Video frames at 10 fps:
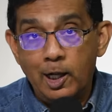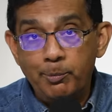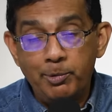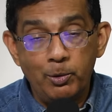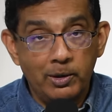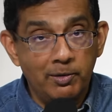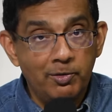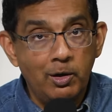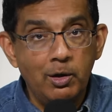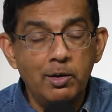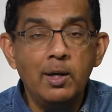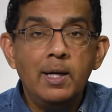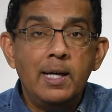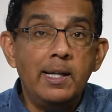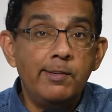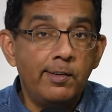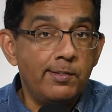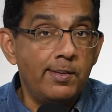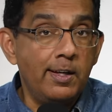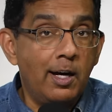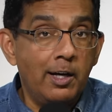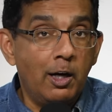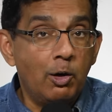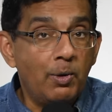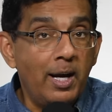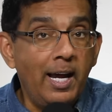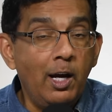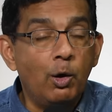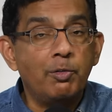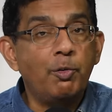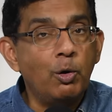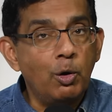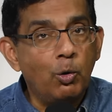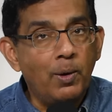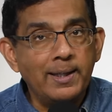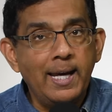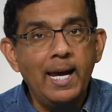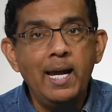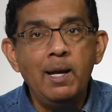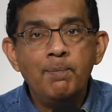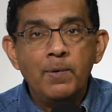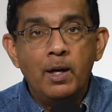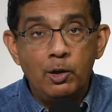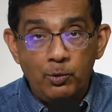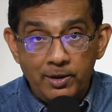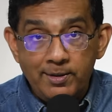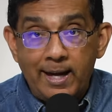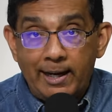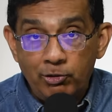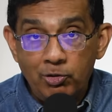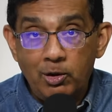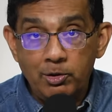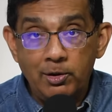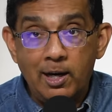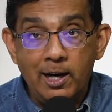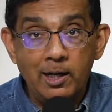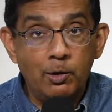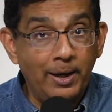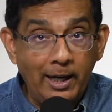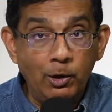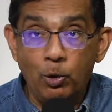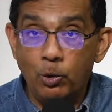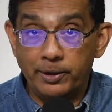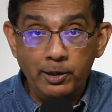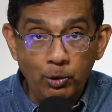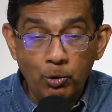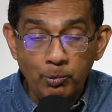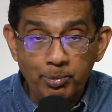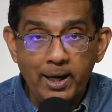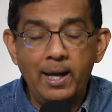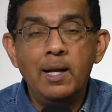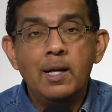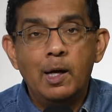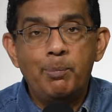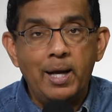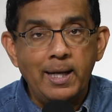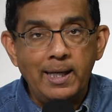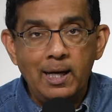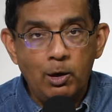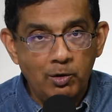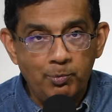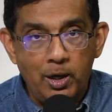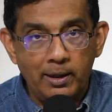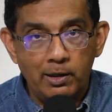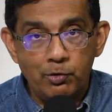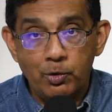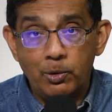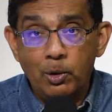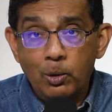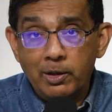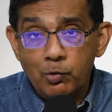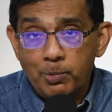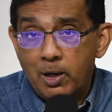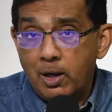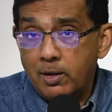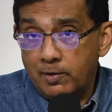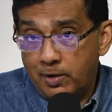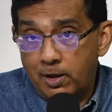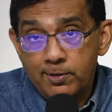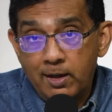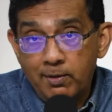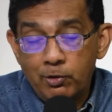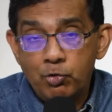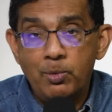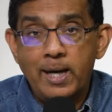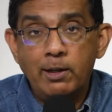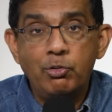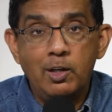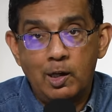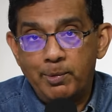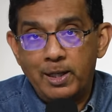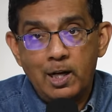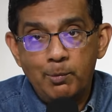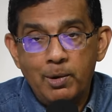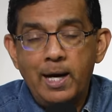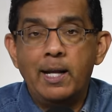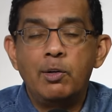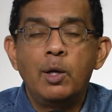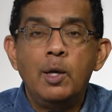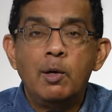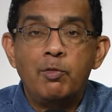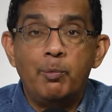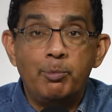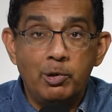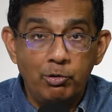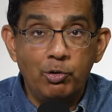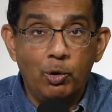help you to convert an existing IRA or 401k into a tax-sheltered IRA in gold, and you don't pay a penny out of pocket. So gold is part of our savings strategy. Debbie and I buy it from Birch